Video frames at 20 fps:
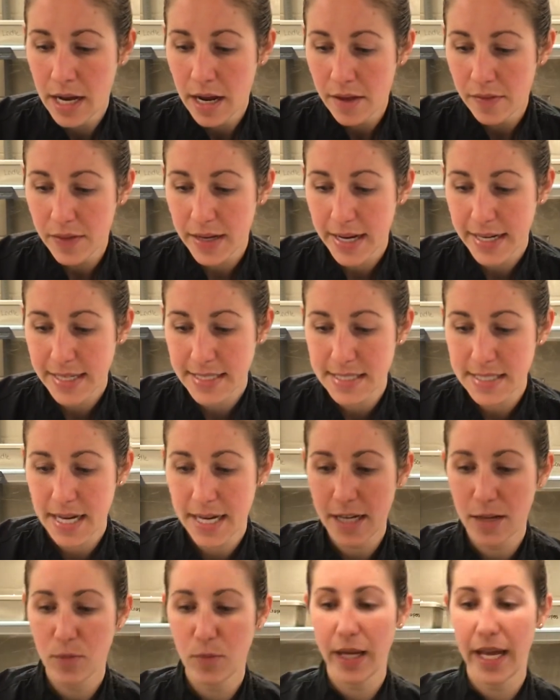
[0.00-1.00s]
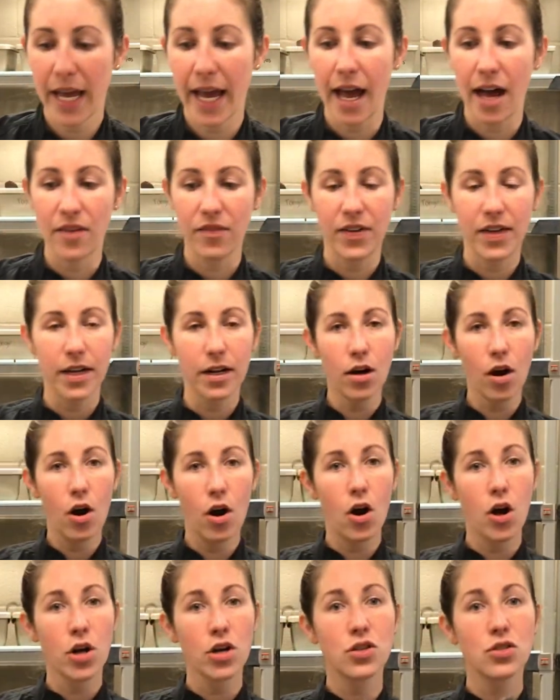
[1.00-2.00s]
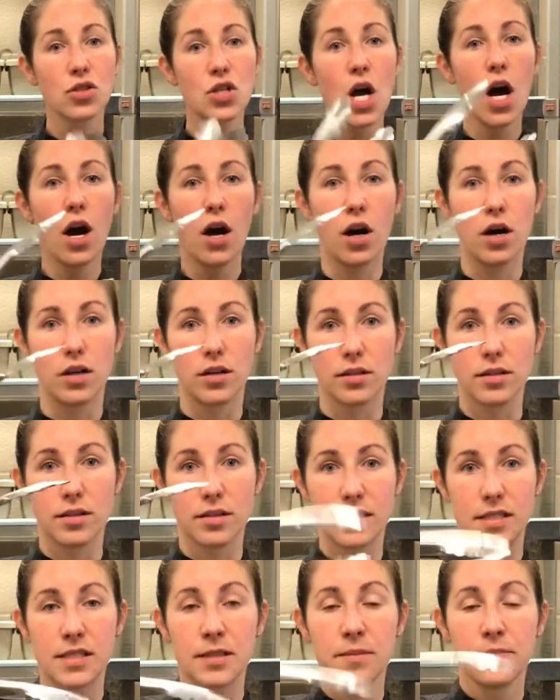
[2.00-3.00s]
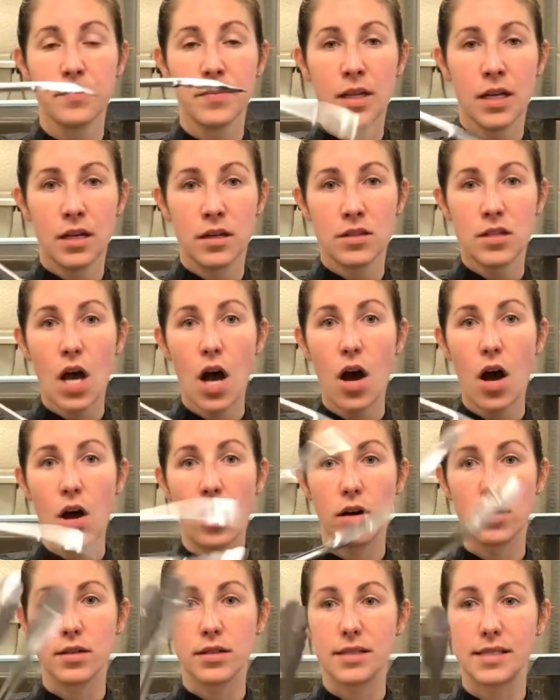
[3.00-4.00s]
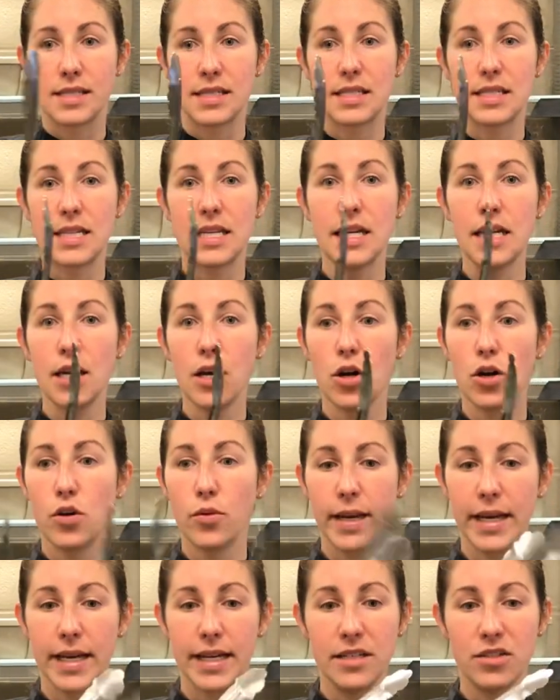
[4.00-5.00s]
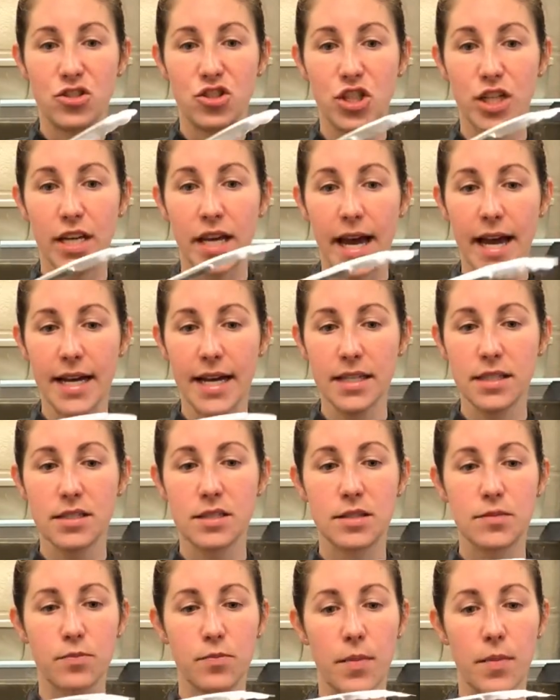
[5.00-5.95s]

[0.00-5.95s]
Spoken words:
The next item we have here are tongs. Tongs, T-O-N-G-S.